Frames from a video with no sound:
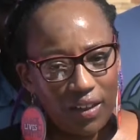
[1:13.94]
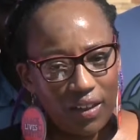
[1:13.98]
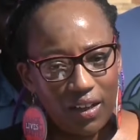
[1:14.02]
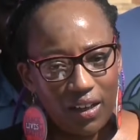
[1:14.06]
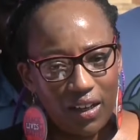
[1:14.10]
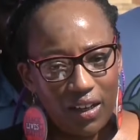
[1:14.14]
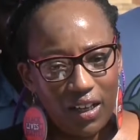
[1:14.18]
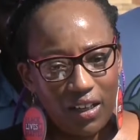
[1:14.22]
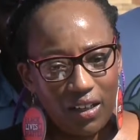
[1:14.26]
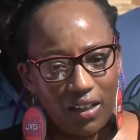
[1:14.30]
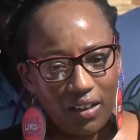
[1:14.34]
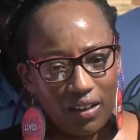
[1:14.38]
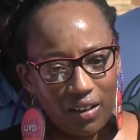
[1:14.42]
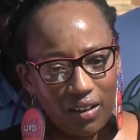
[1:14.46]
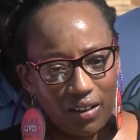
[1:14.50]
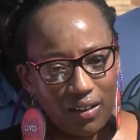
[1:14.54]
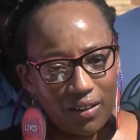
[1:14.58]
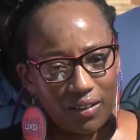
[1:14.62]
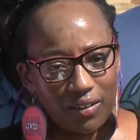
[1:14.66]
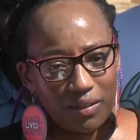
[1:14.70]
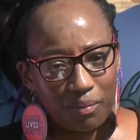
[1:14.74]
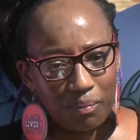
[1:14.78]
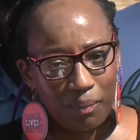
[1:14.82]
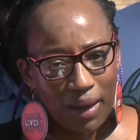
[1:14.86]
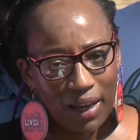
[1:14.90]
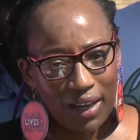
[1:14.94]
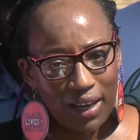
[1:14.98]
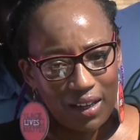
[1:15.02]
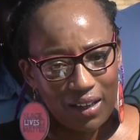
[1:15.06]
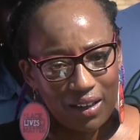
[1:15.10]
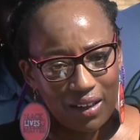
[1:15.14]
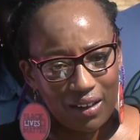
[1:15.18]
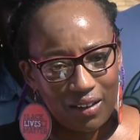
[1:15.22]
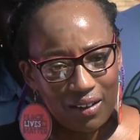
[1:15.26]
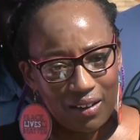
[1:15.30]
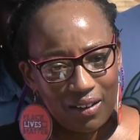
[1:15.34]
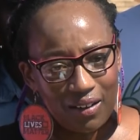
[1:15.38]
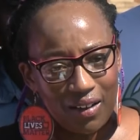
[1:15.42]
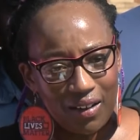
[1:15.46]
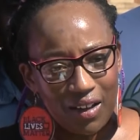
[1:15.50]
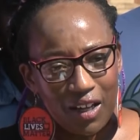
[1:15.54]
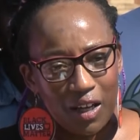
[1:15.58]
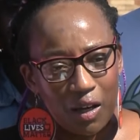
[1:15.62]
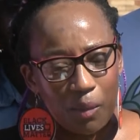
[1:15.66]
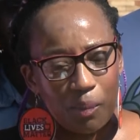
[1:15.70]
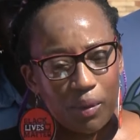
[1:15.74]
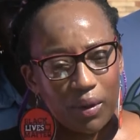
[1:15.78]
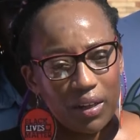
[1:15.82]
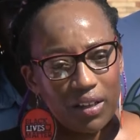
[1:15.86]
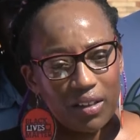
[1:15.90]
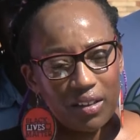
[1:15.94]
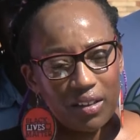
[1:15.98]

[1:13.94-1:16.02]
an activist in the Memphis community and